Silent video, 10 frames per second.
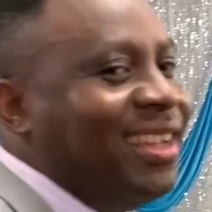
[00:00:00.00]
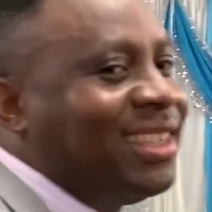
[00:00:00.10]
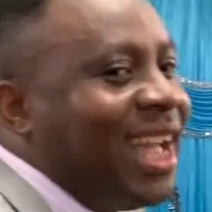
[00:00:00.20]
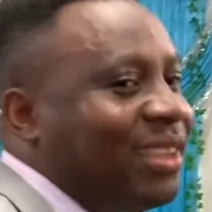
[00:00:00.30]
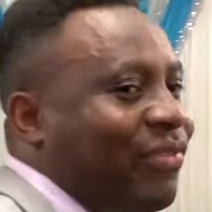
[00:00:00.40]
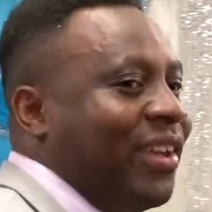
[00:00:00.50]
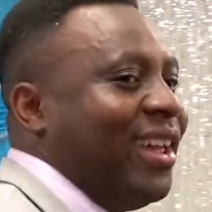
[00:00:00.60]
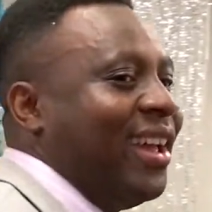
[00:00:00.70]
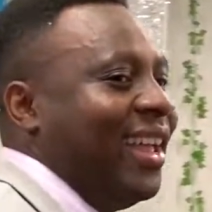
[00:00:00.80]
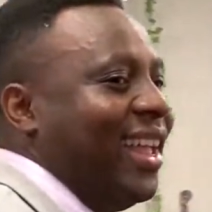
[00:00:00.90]
is that fair?
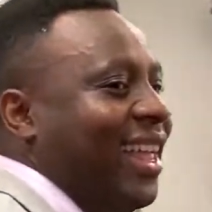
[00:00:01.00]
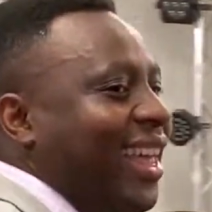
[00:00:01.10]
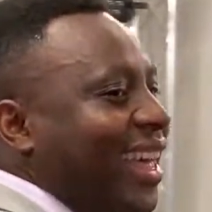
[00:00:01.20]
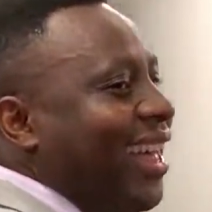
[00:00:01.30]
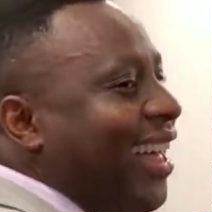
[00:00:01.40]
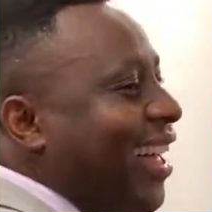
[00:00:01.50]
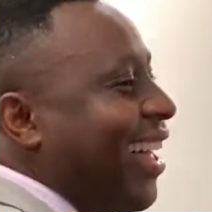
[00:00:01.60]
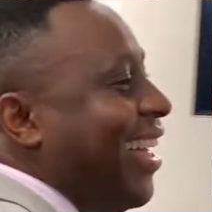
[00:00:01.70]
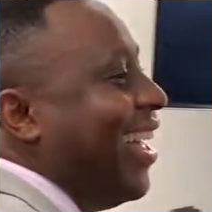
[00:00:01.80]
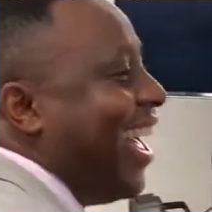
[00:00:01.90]

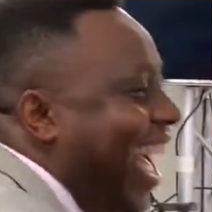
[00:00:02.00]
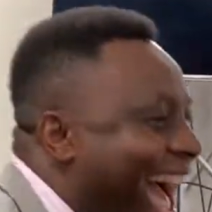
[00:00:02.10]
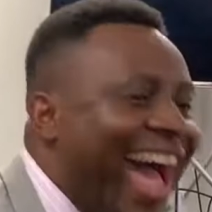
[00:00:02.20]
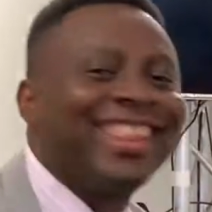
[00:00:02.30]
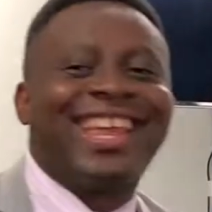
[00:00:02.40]
Ah,